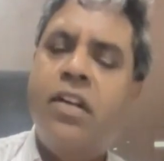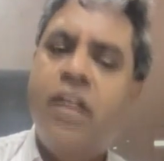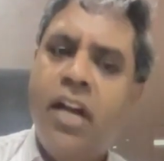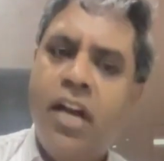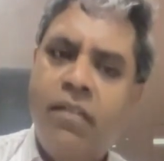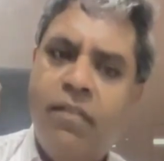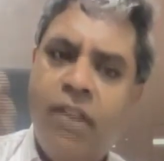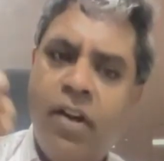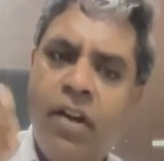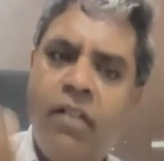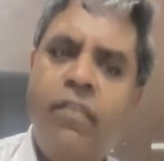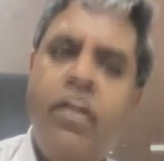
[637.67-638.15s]

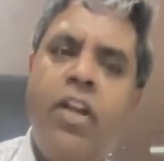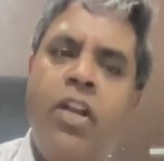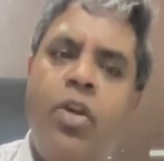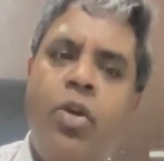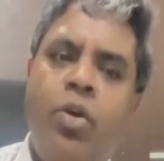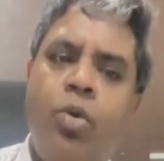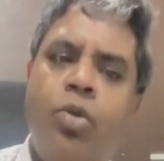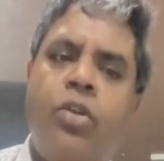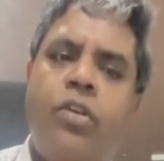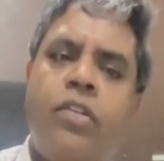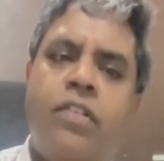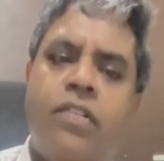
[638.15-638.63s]
And when we
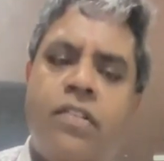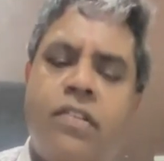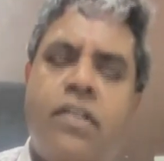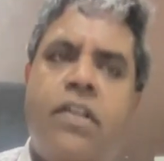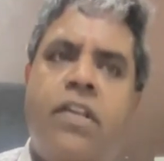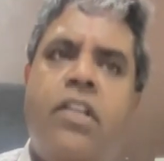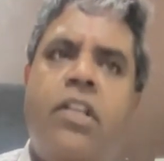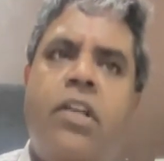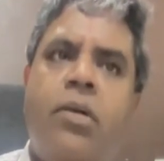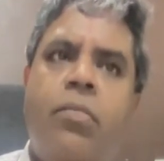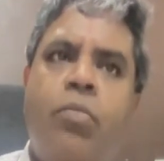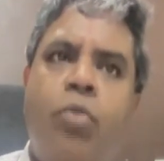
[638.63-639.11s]
do this
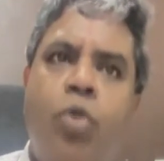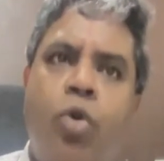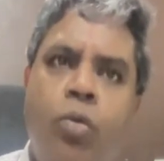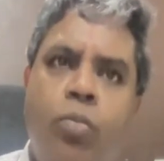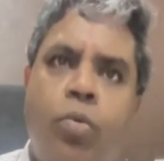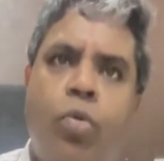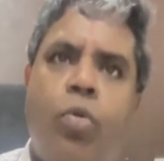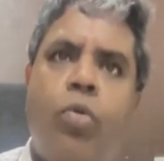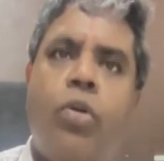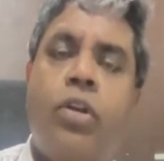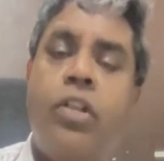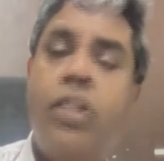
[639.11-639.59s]
in the moon
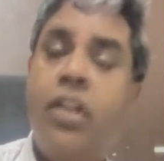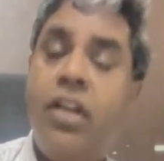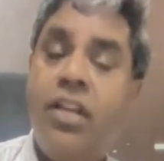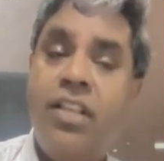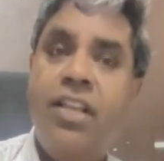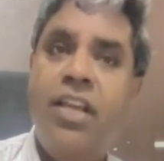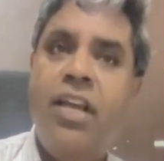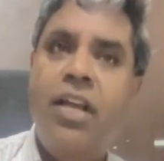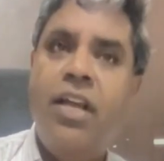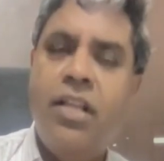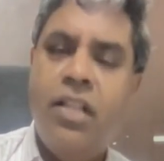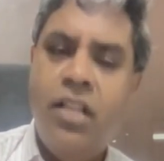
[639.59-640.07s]
pro- in, in
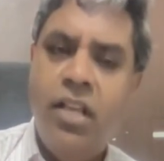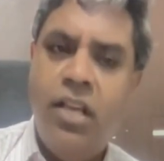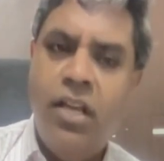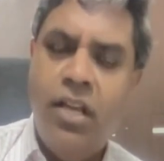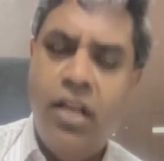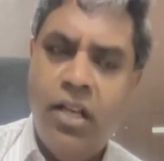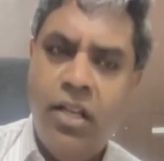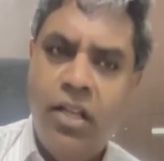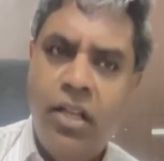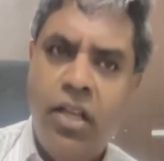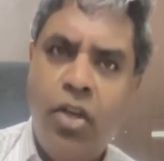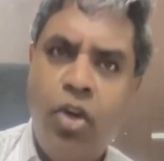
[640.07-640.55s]
the in the
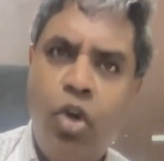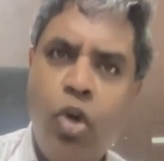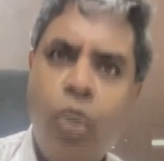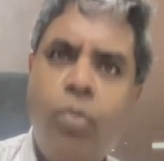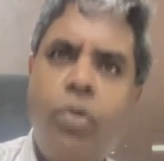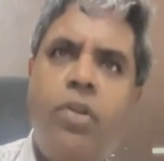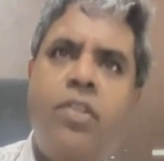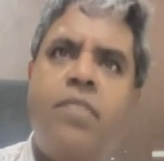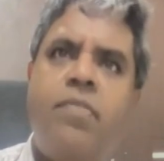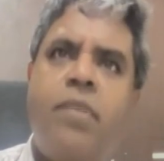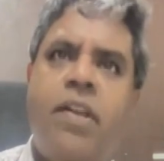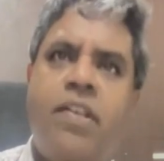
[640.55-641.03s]
in the
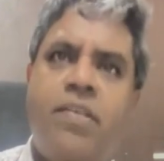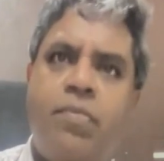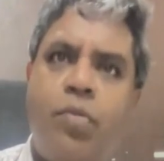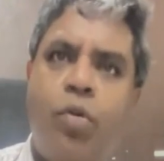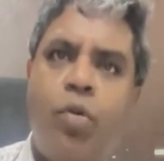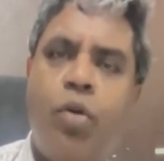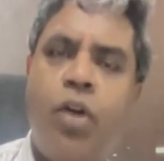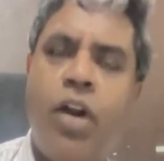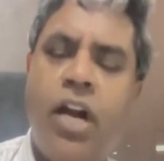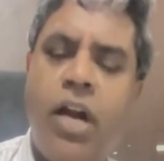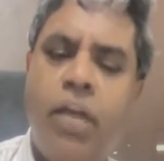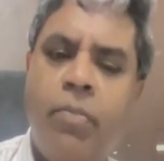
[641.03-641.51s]
human space
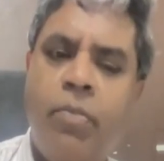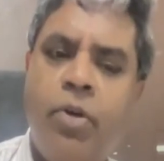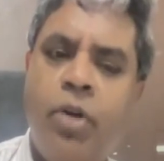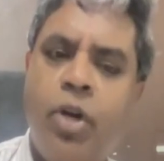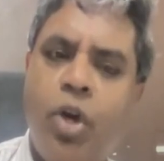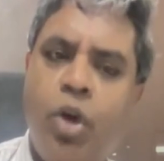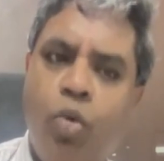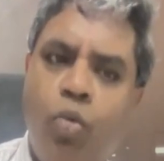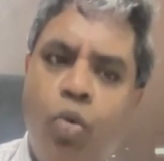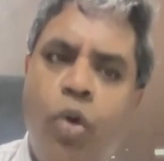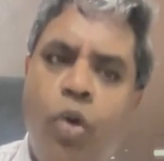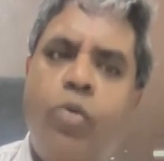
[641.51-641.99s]
program,
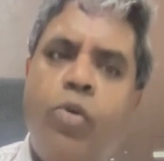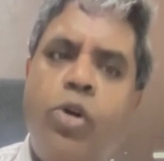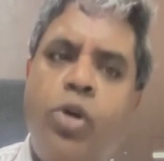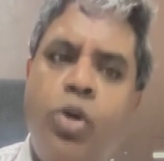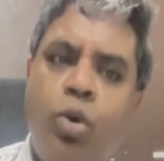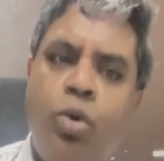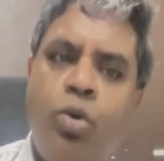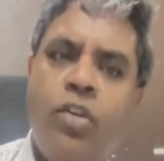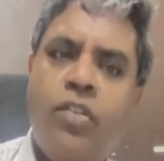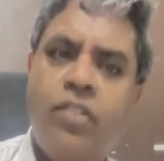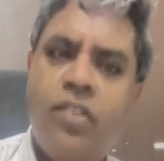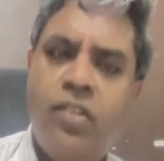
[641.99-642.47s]
we will
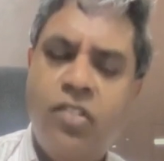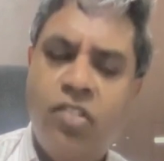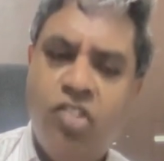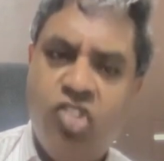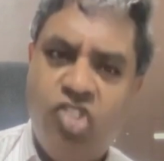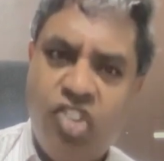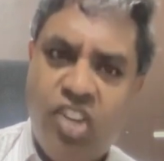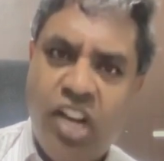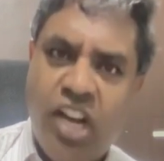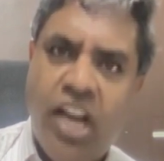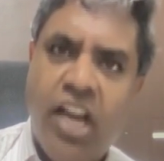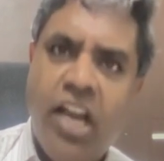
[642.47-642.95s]
do this in
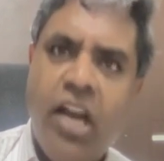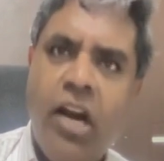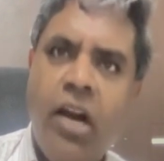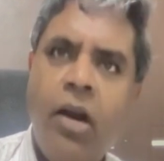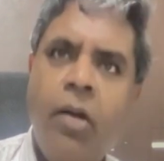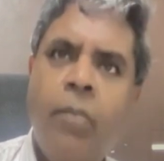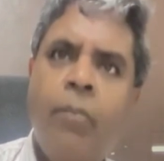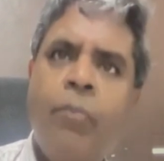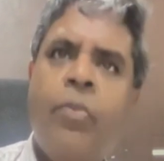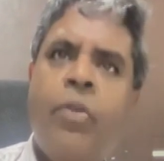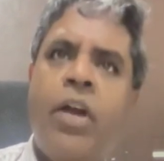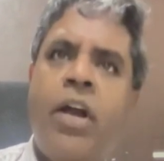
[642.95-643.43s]
style
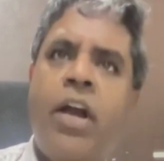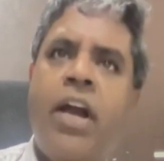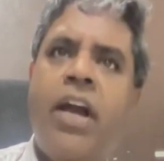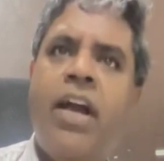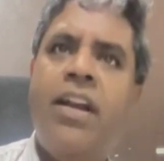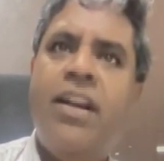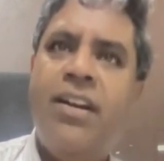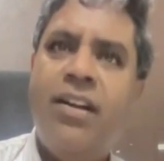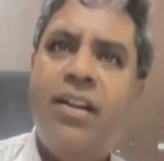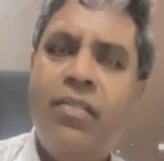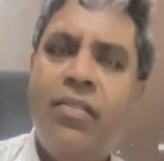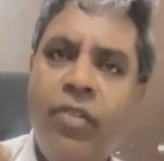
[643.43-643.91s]

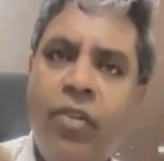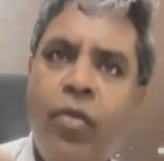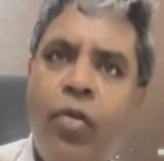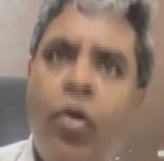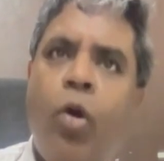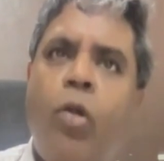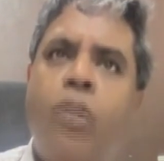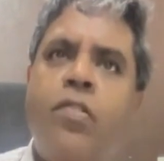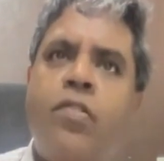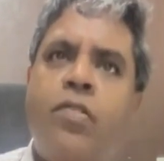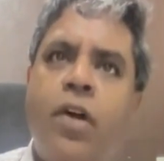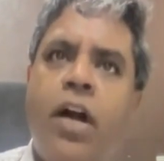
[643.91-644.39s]
and we will
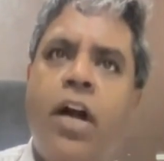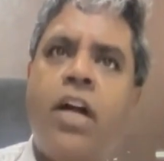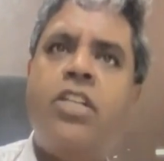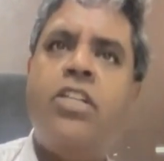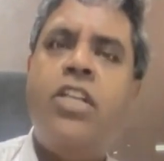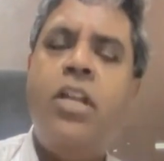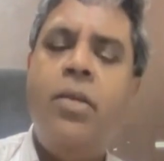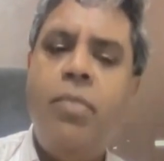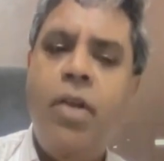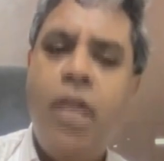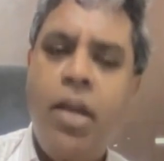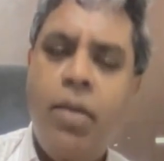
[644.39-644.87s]
also
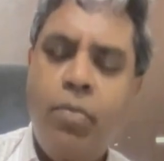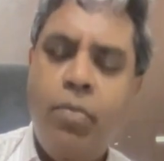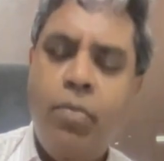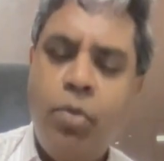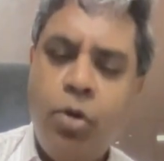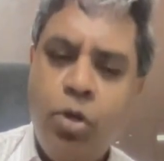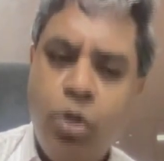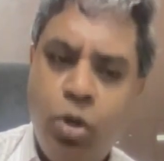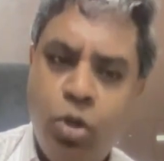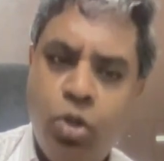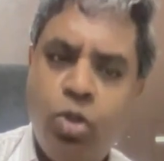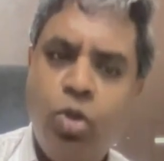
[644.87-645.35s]
actually be
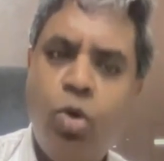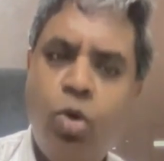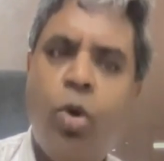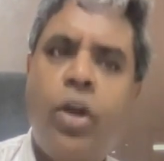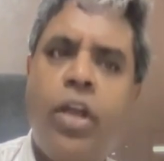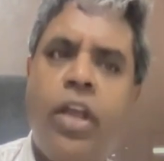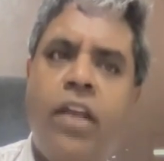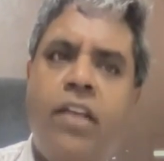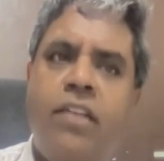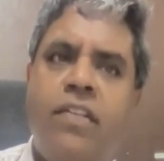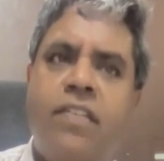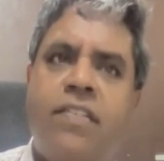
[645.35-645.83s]
able to
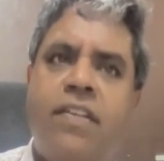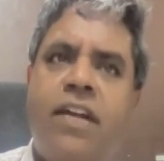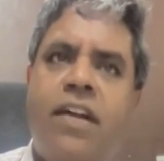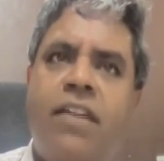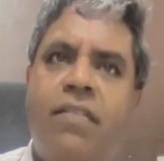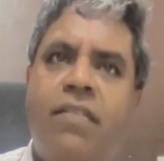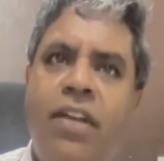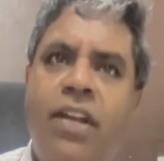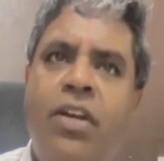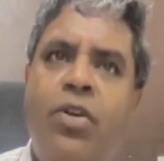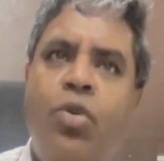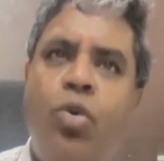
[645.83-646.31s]
showcase that
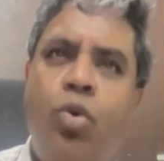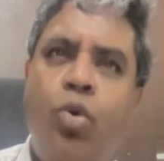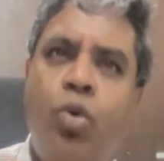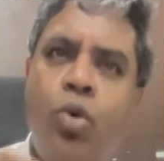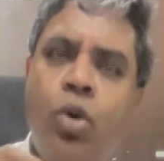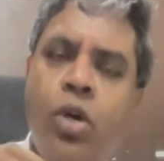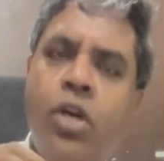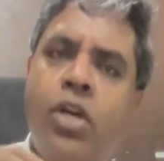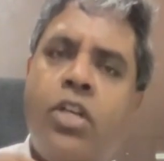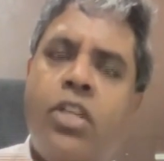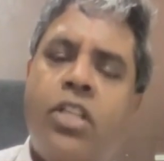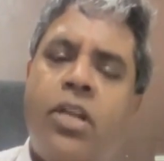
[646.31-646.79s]
we do
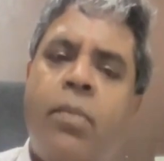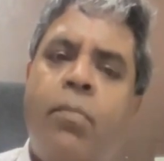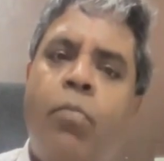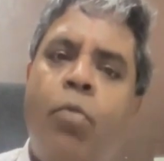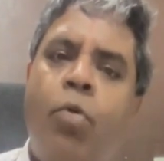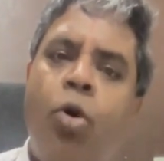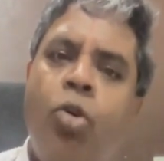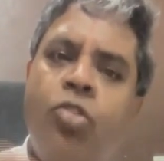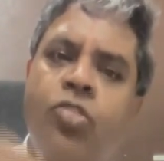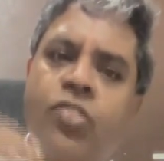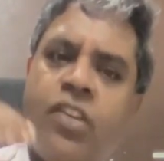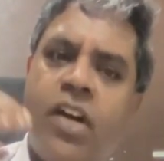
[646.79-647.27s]
the
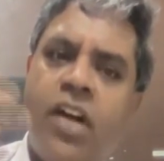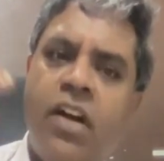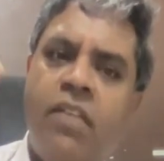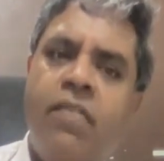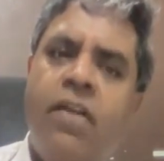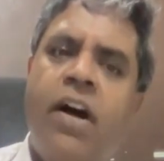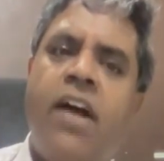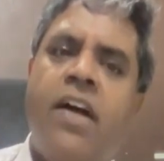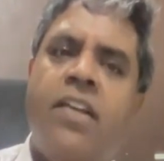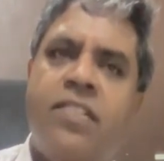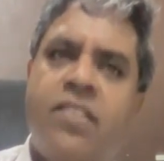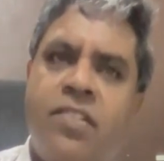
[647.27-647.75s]
most
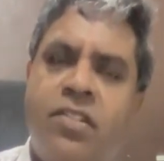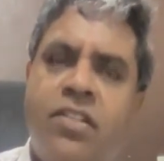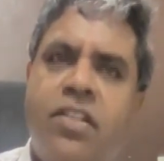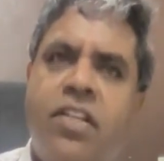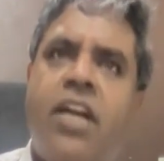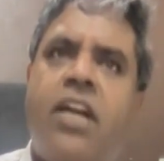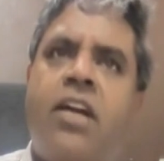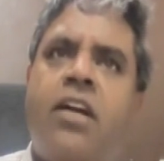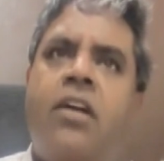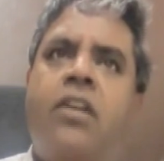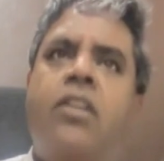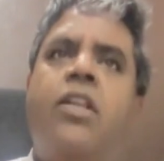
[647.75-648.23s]
advanced
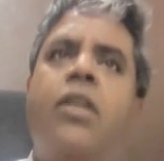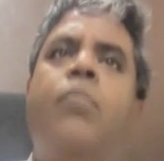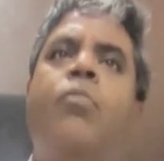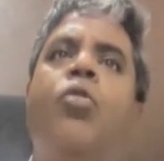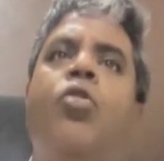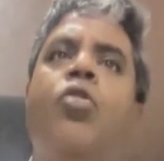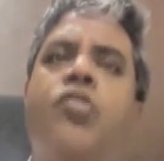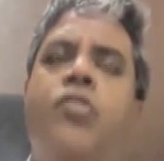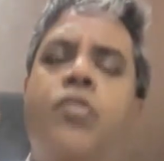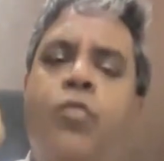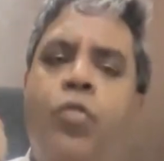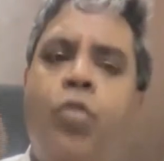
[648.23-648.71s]
tech the most